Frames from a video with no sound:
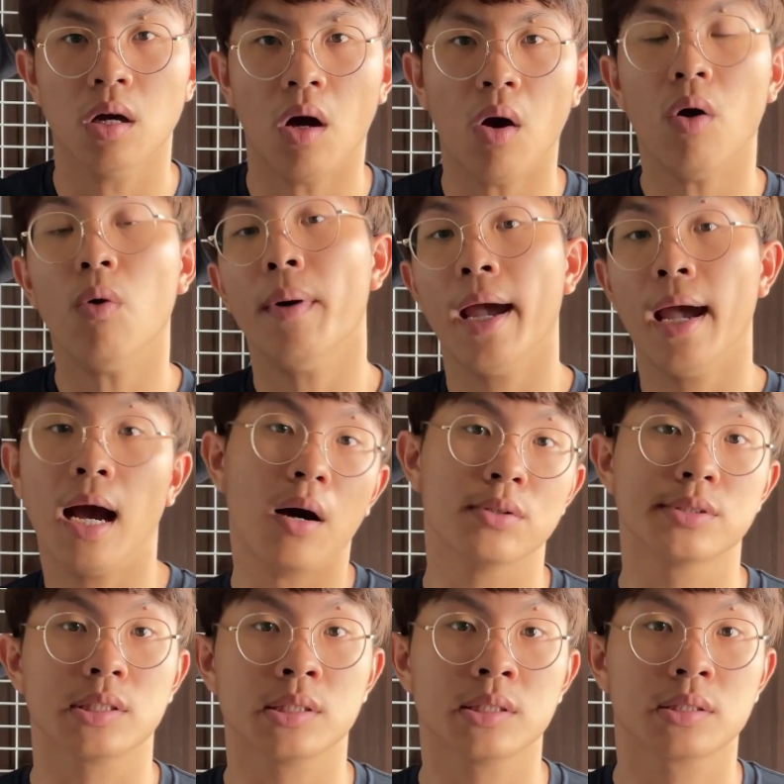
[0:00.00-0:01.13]
or
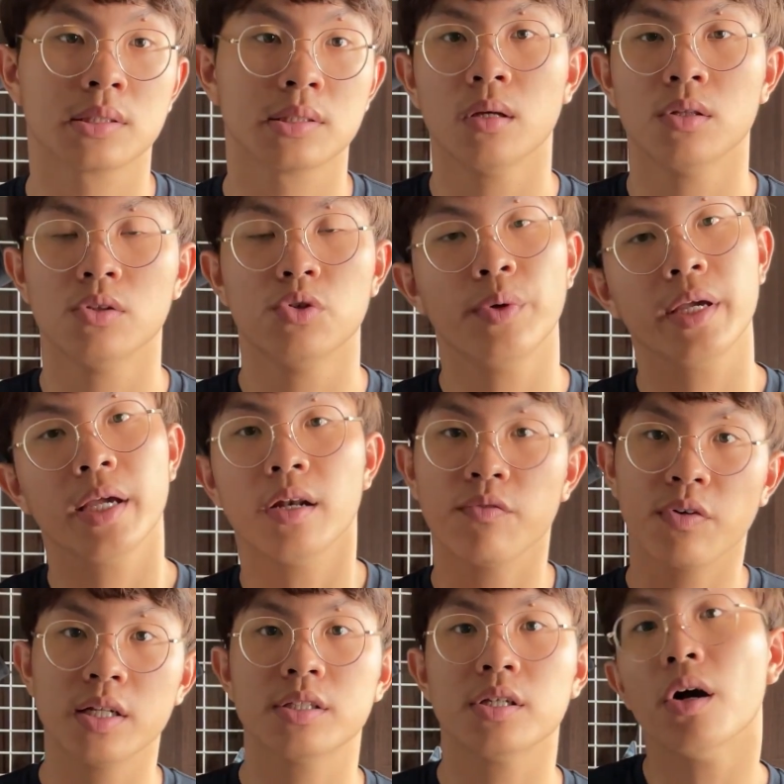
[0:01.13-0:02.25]
warehouses, doing
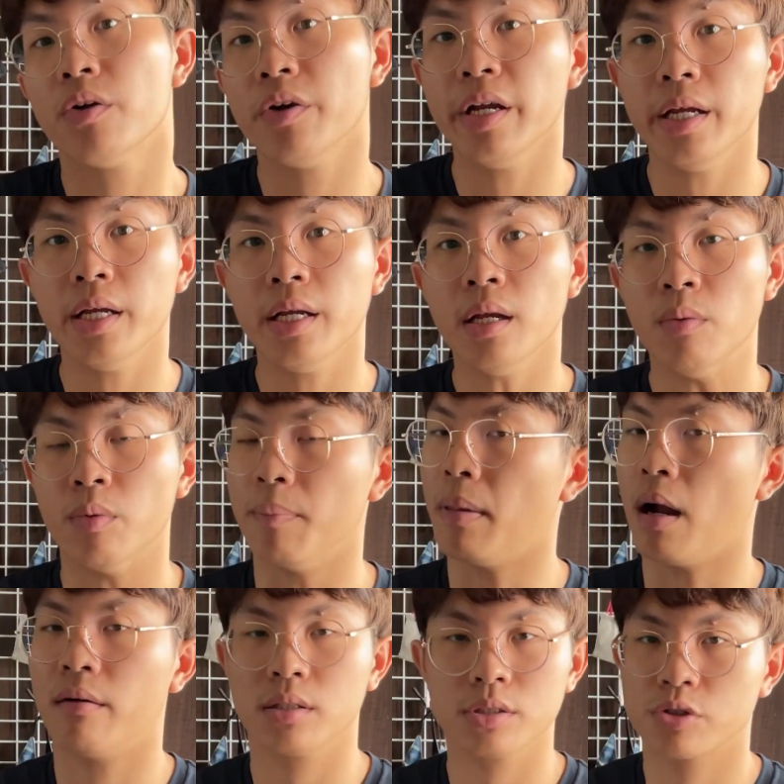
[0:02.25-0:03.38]
inventory,
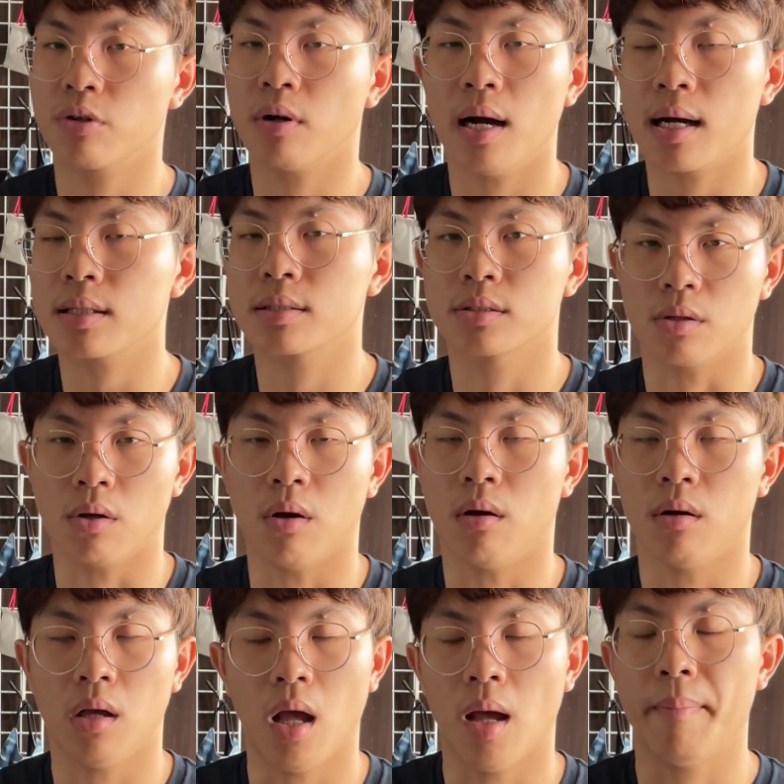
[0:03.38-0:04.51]
repairing trucks, or
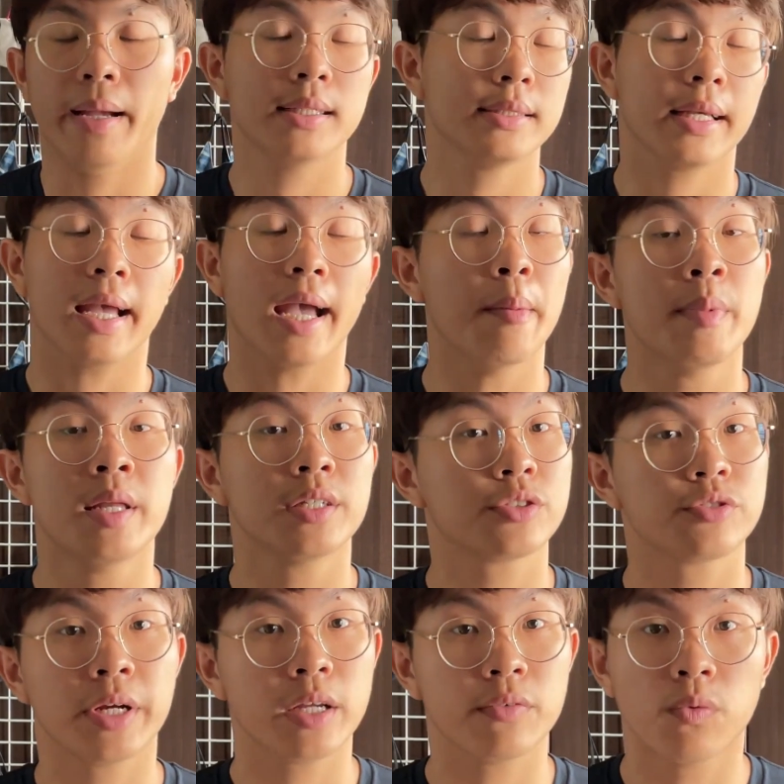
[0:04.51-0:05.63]
basic
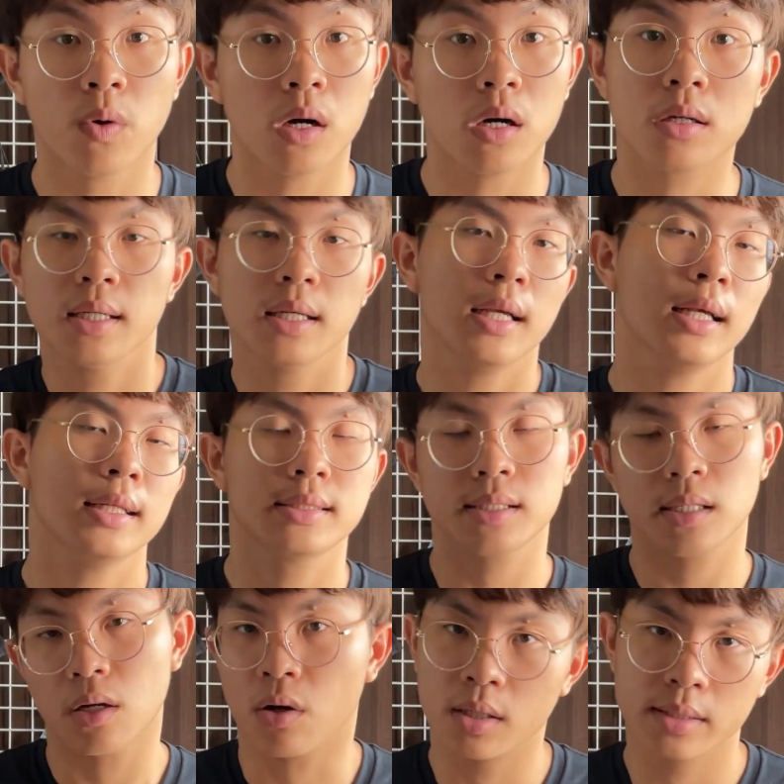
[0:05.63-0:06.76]
administrative work. It's
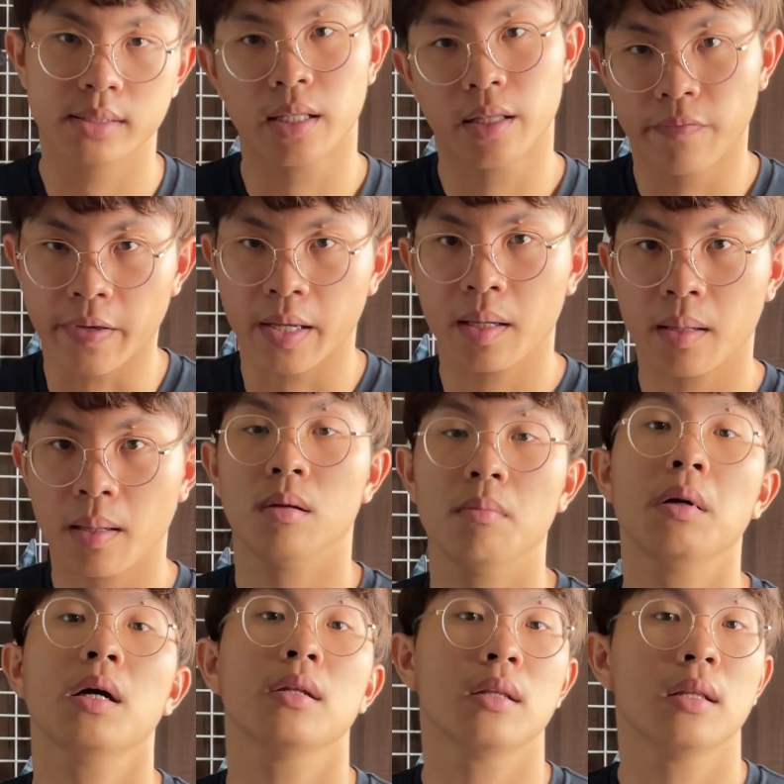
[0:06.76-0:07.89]
an honest living,
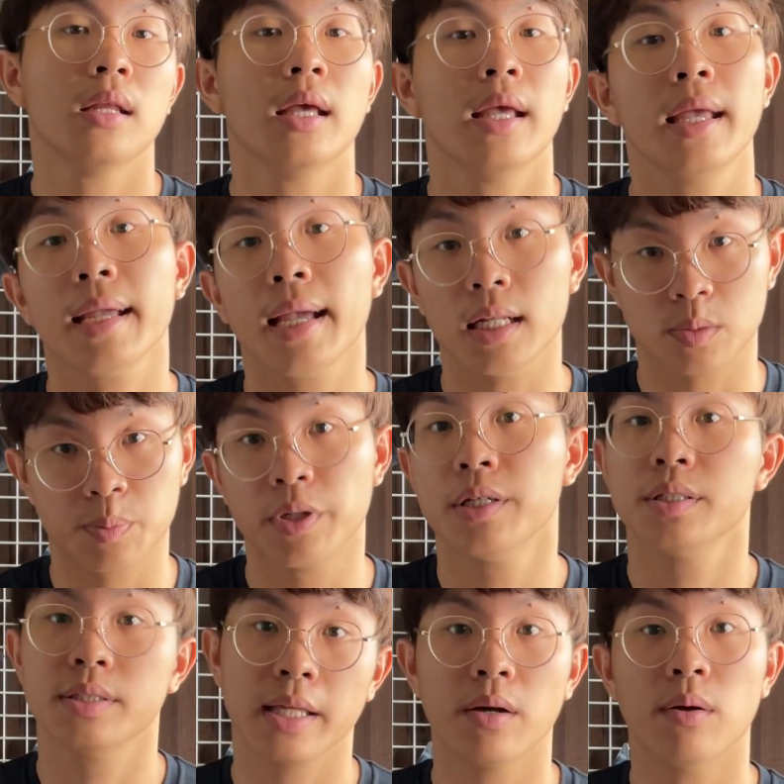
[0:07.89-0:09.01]
but it gets pretty
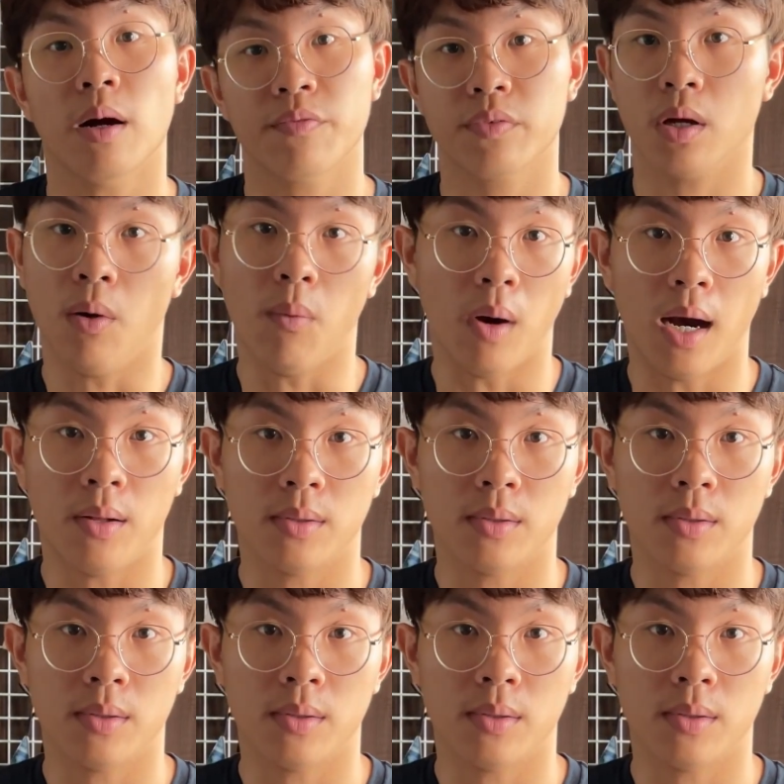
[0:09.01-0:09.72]
stale after a while.